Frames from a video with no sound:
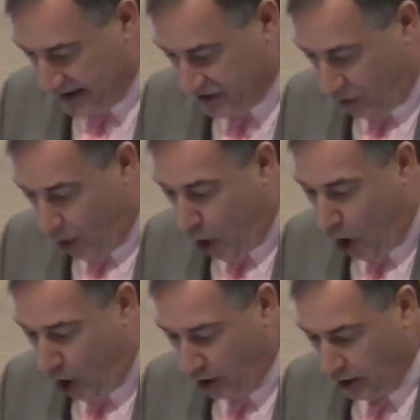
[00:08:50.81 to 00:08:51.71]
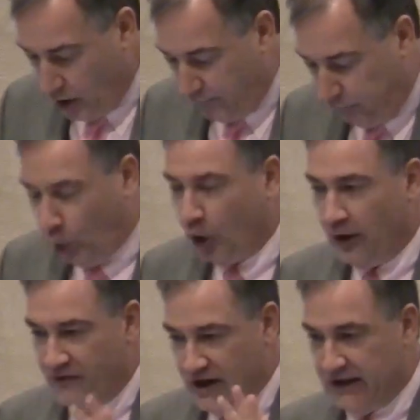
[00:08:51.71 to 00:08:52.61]
So all four
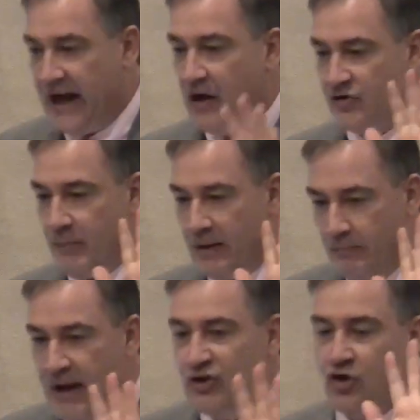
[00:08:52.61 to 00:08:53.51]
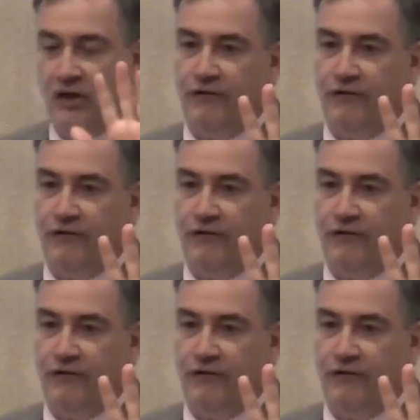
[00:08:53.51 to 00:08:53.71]
of the accounts make mention of